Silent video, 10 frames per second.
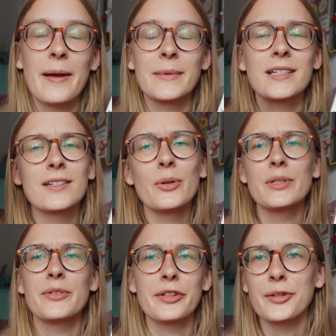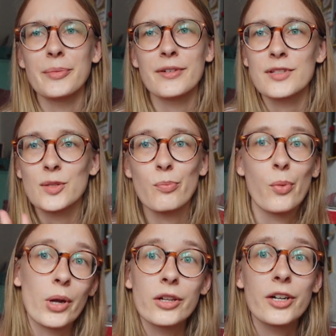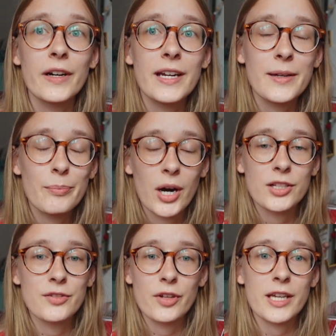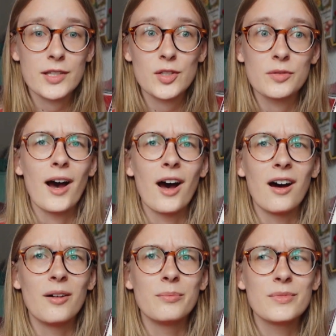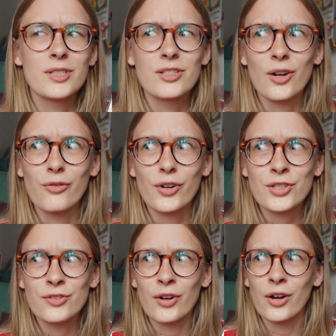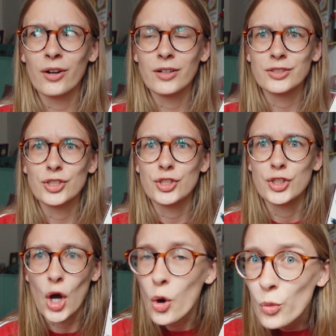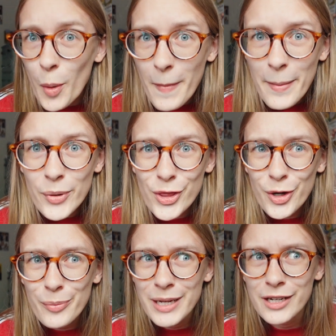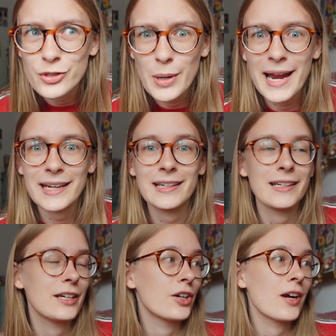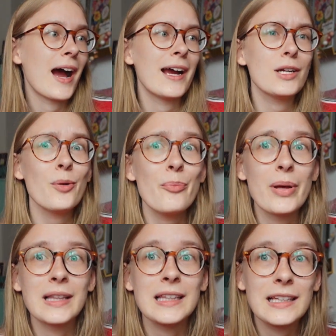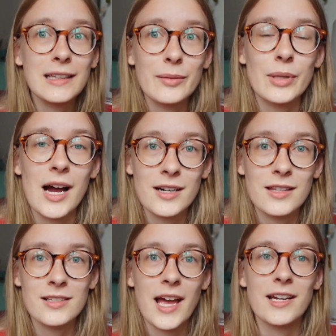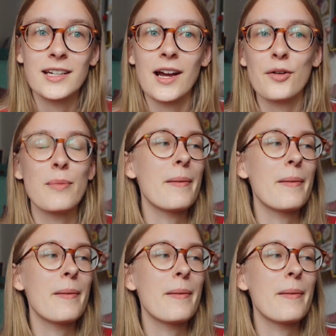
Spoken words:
I'm gonna go into a little bit of spoilery parts for this. So first of all, don't remember there being a dragon in here. I completely blocked this ending out of my